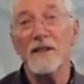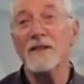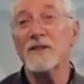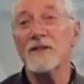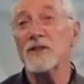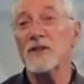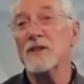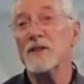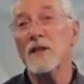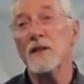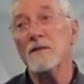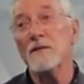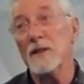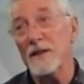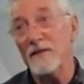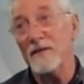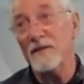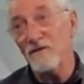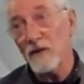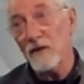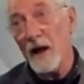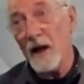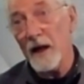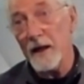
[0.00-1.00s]
necessarily
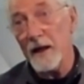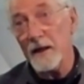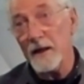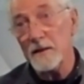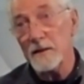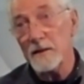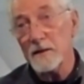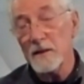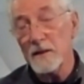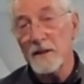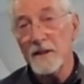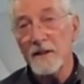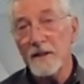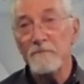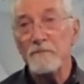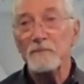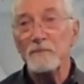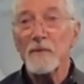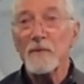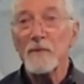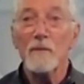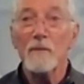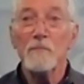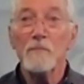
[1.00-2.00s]
fight,
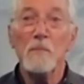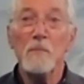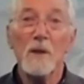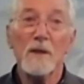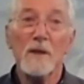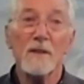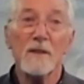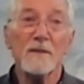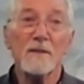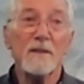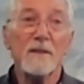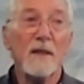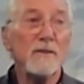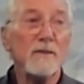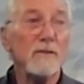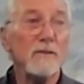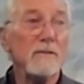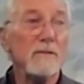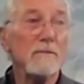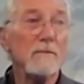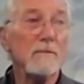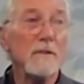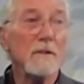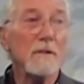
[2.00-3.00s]
but they
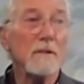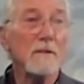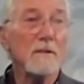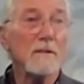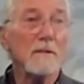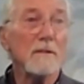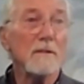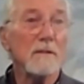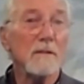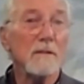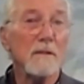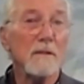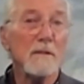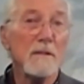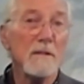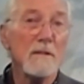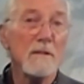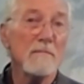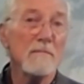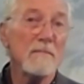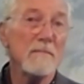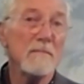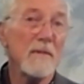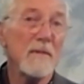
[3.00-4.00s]
do look
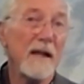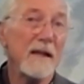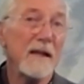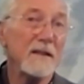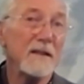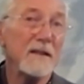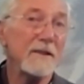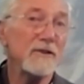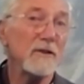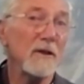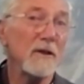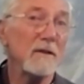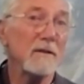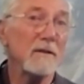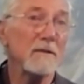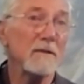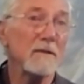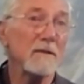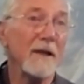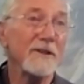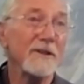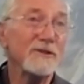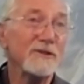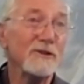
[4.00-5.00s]
at each
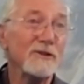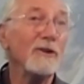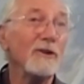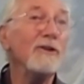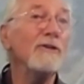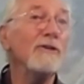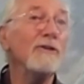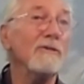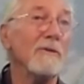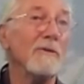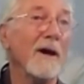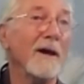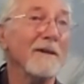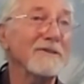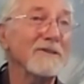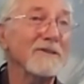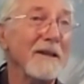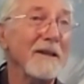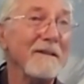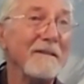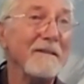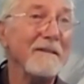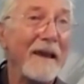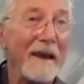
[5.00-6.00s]
other askew, I'll
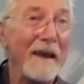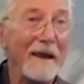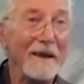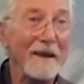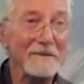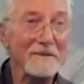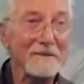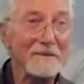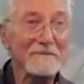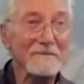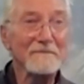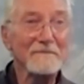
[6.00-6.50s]
say that.